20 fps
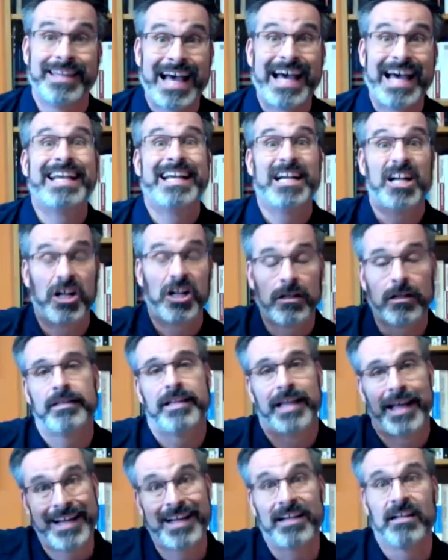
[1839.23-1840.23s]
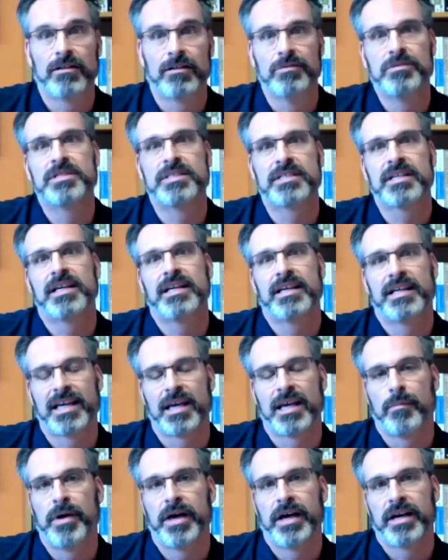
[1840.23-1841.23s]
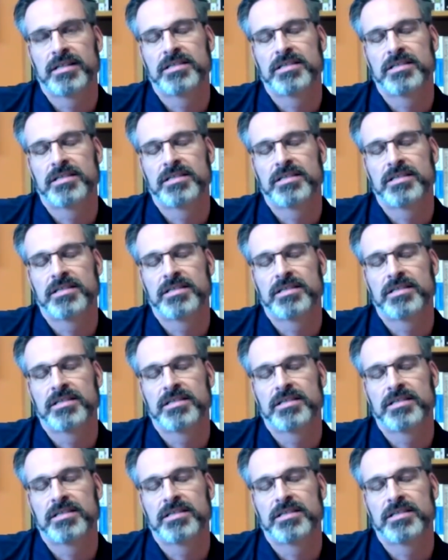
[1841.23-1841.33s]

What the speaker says: that includes Quebec.